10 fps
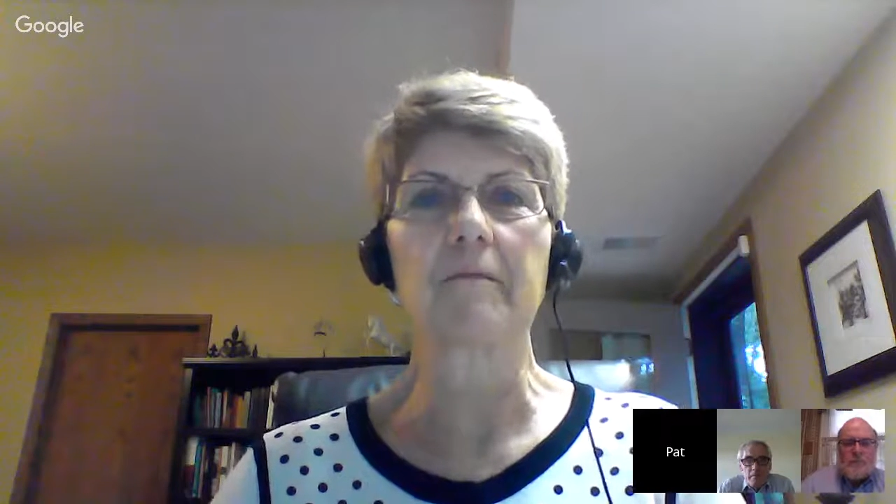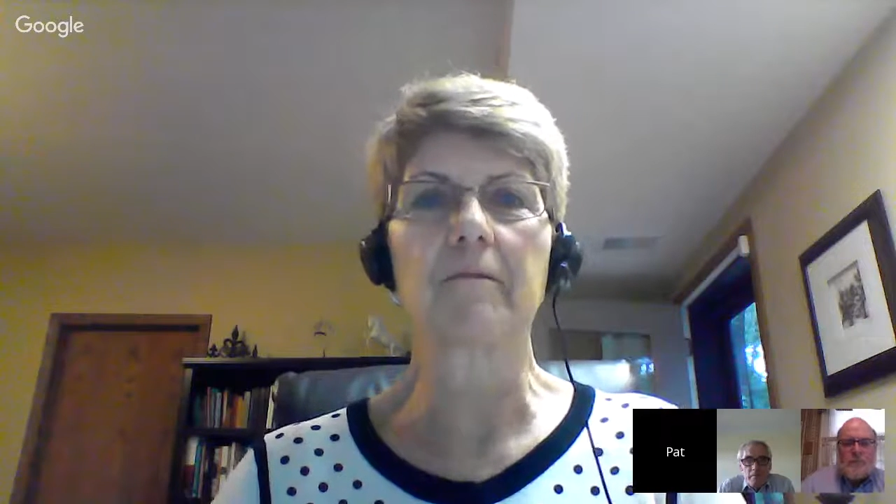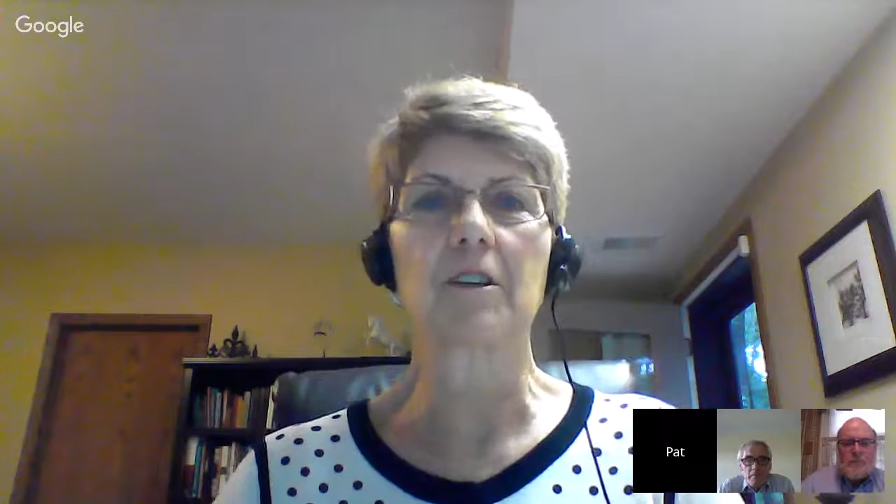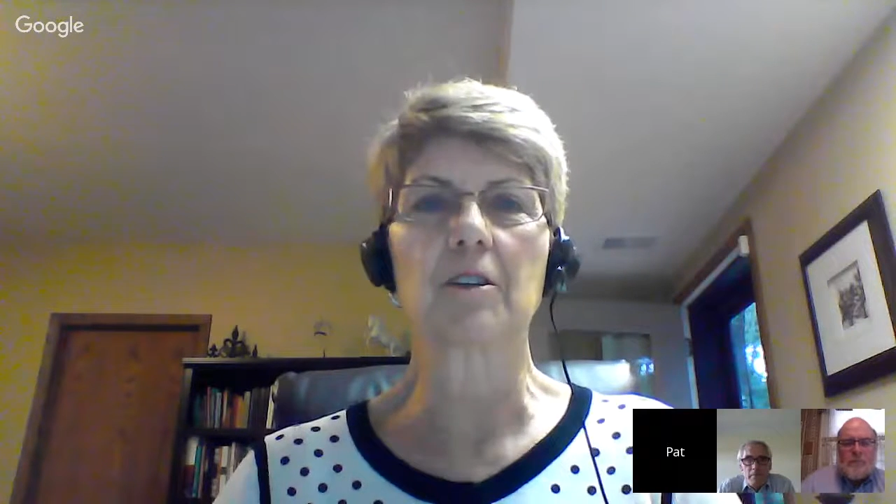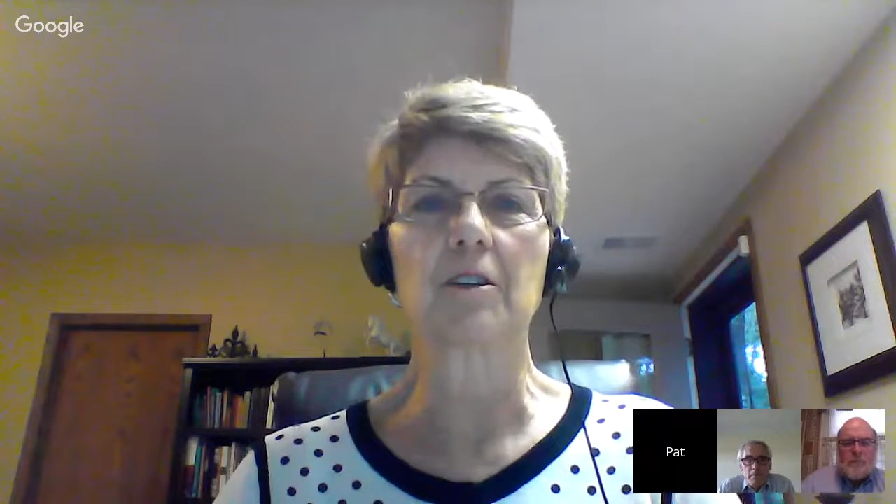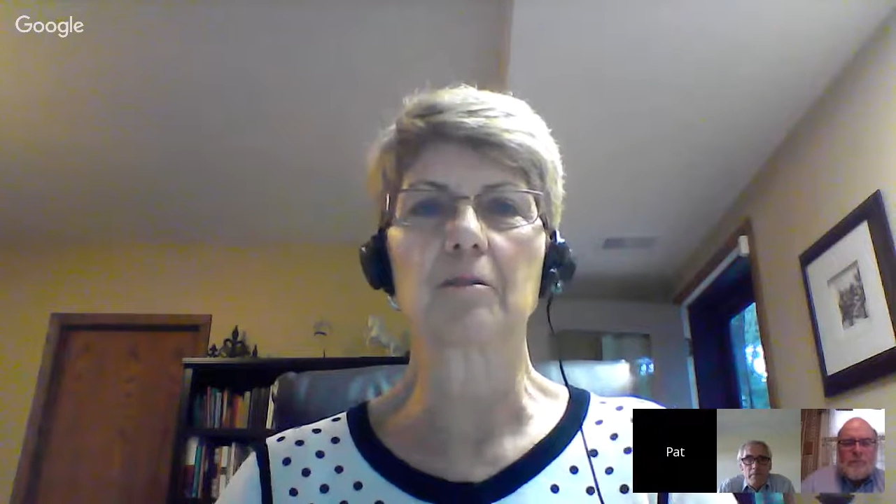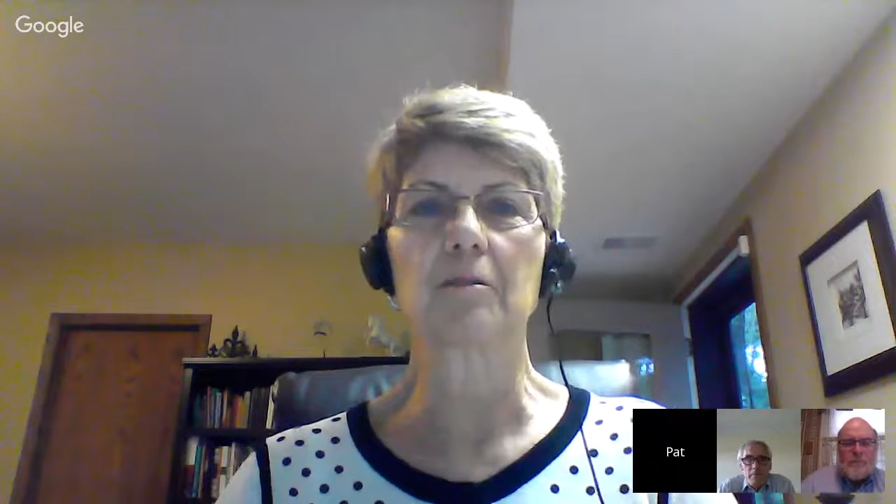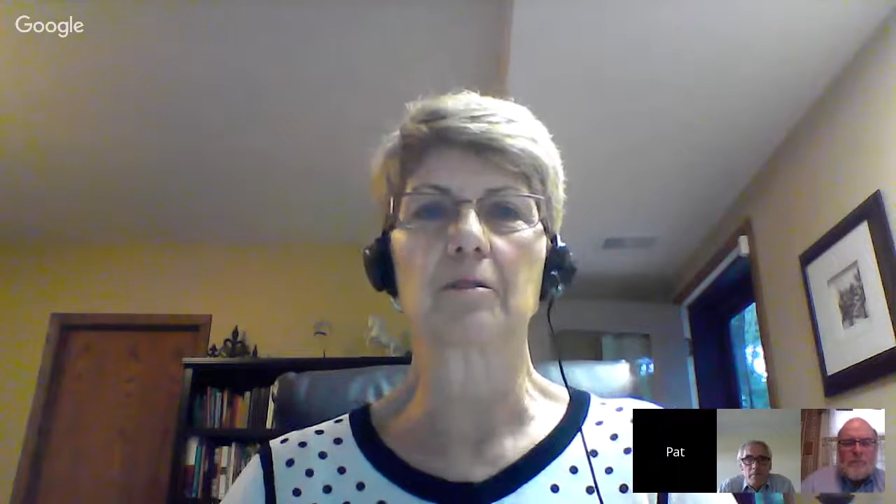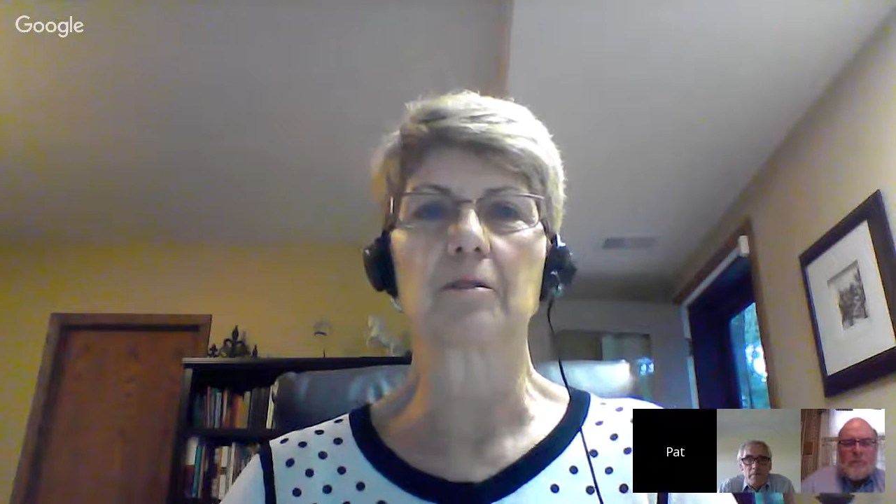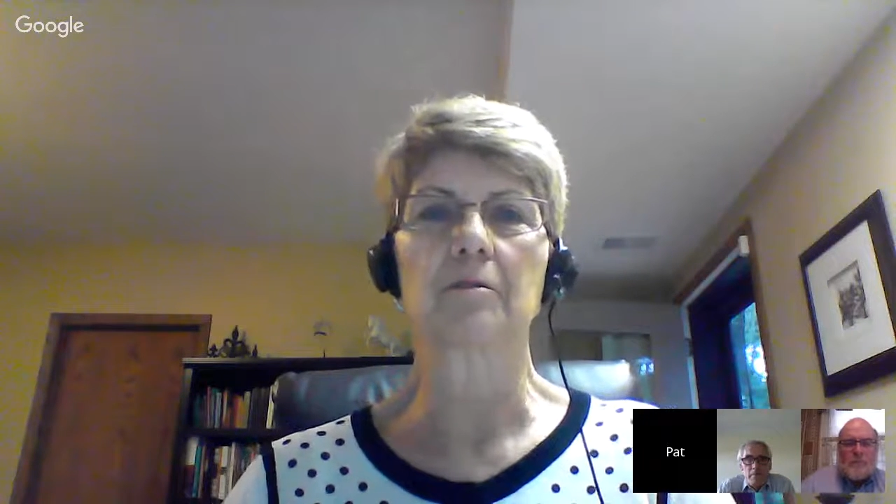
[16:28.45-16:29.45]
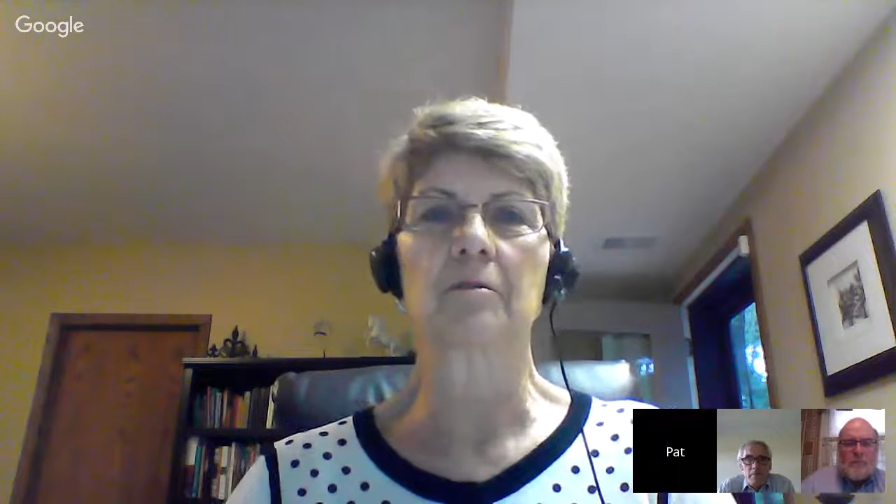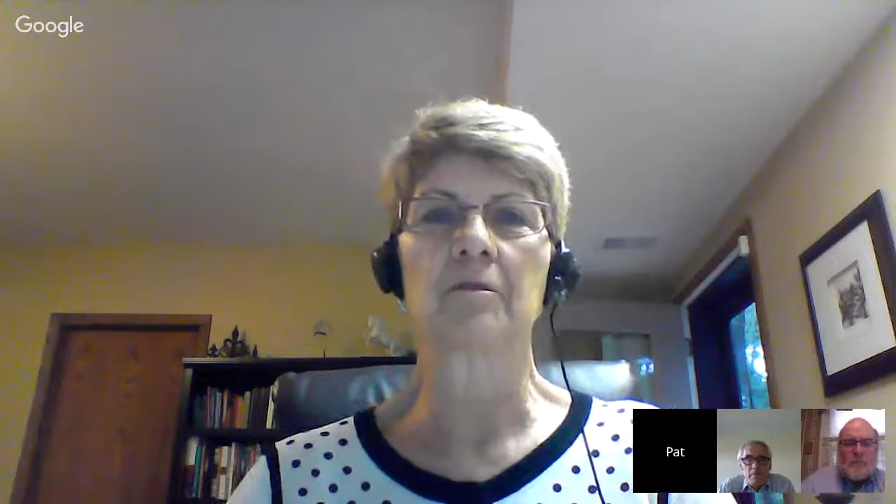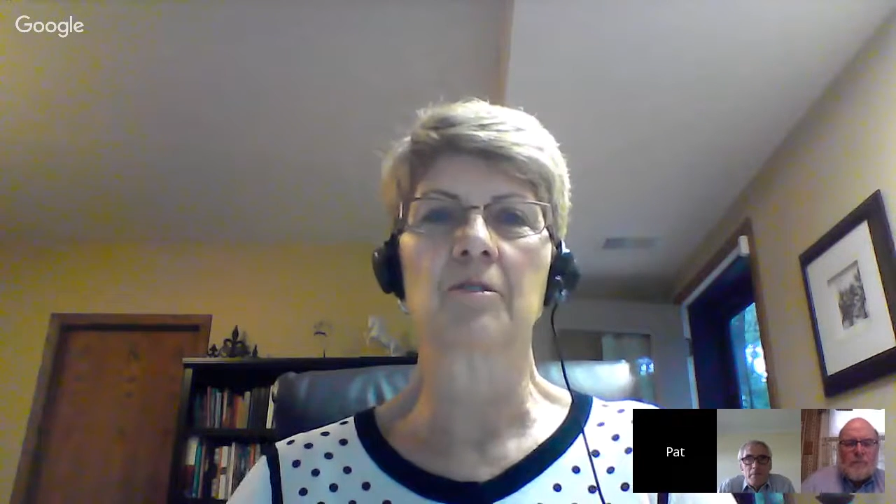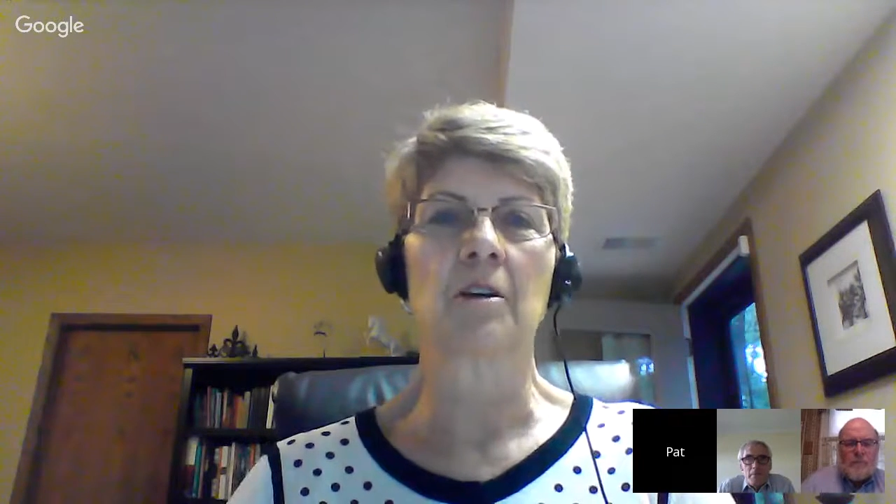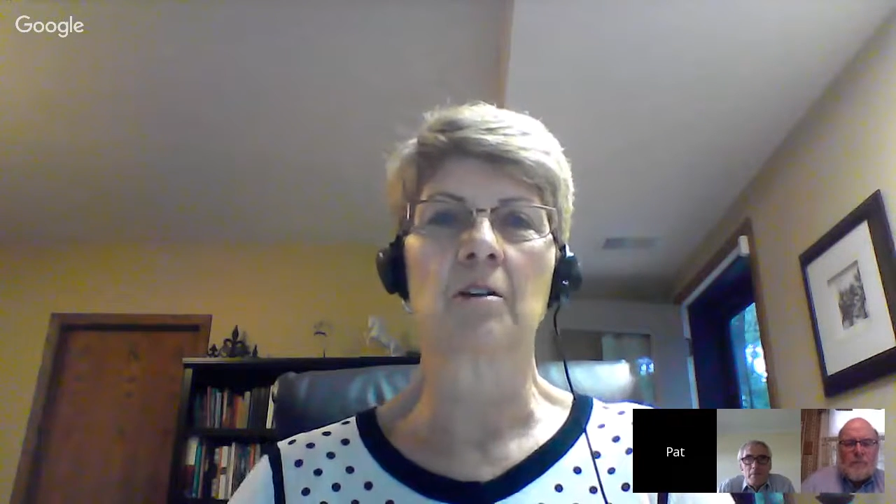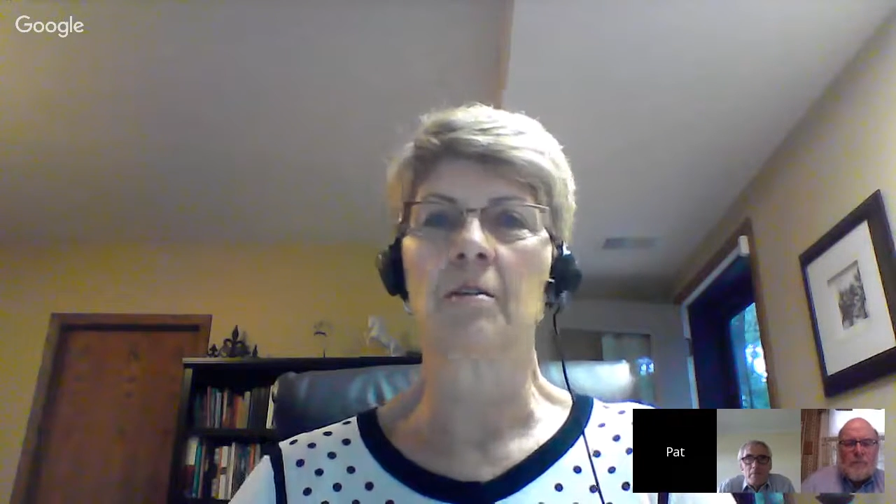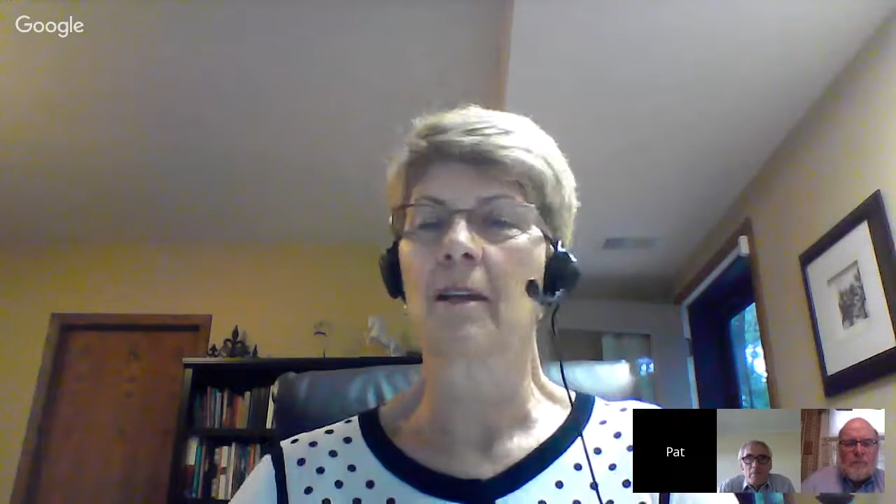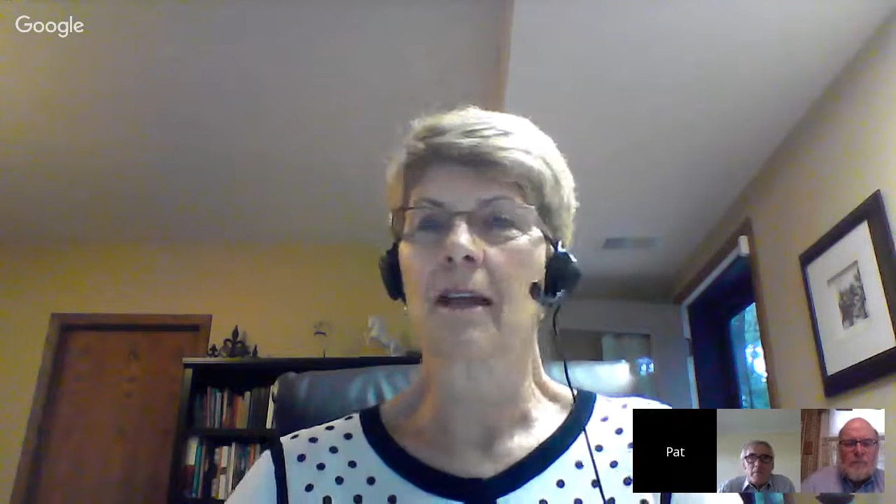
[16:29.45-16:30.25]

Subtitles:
for you to share